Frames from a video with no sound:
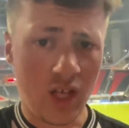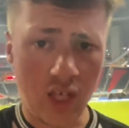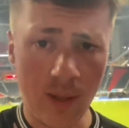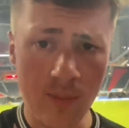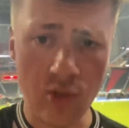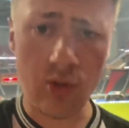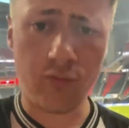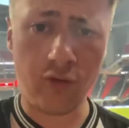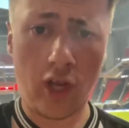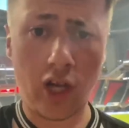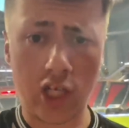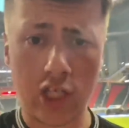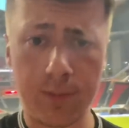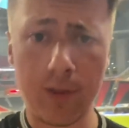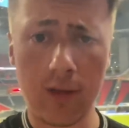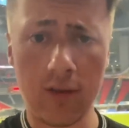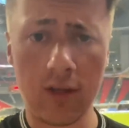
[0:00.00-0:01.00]
Give them some real
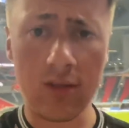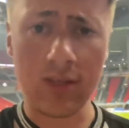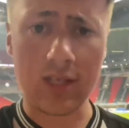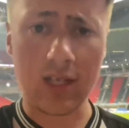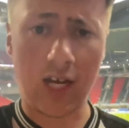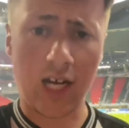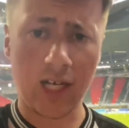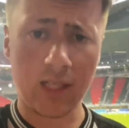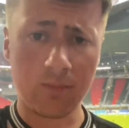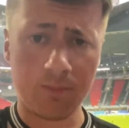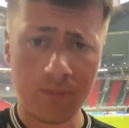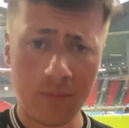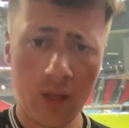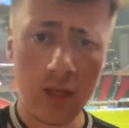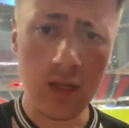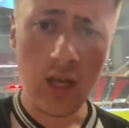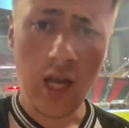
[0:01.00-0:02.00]
experience and
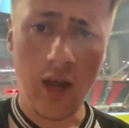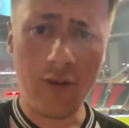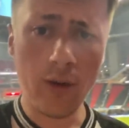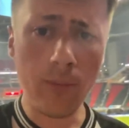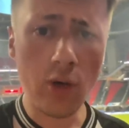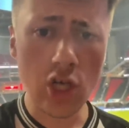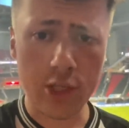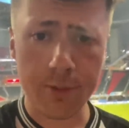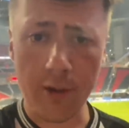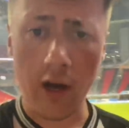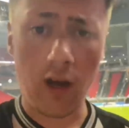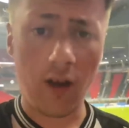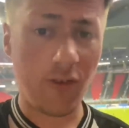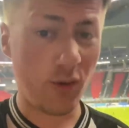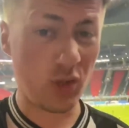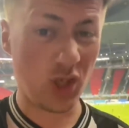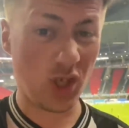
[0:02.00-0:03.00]
for the most part,
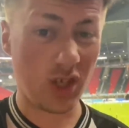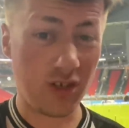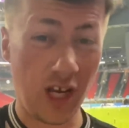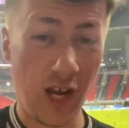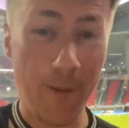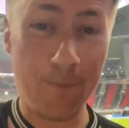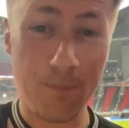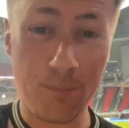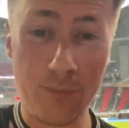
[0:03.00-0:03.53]
I thought we did all right.